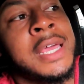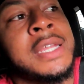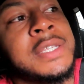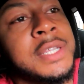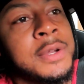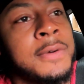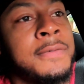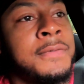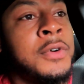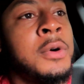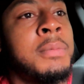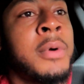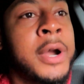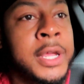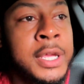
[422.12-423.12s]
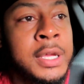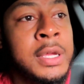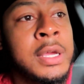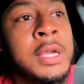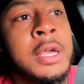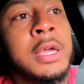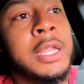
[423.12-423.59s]
that instead of foot
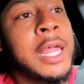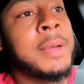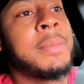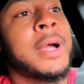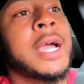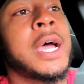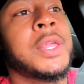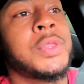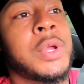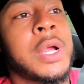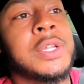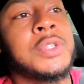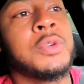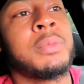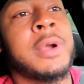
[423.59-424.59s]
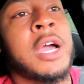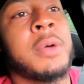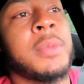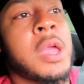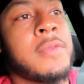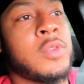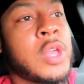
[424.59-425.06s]
braking, like my guy 392 Brown
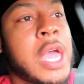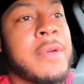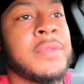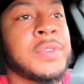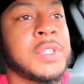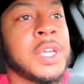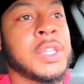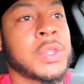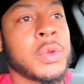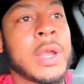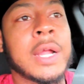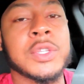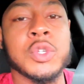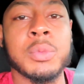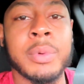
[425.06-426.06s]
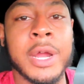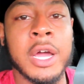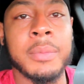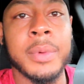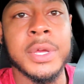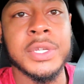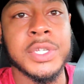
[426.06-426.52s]
Bear. If you haven't seen 392
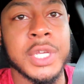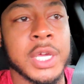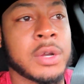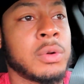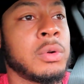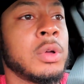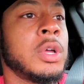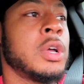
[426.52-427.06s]
Brown Bear's channel,